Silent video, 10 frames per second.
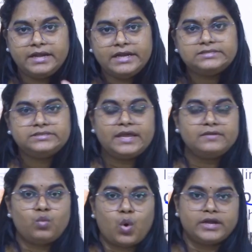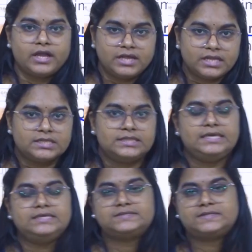understand what are
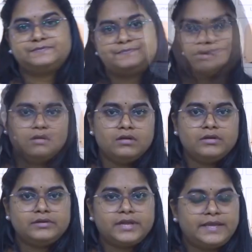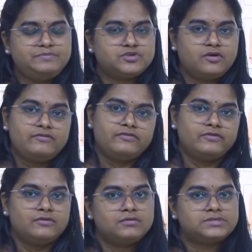these types of
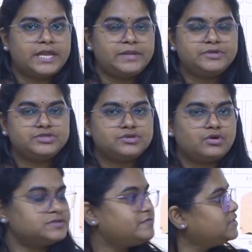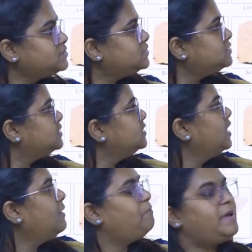sedimentary rocks. First is
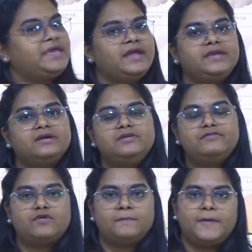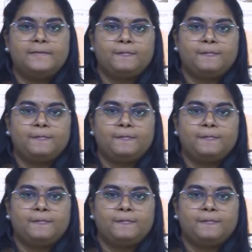mechanically formed.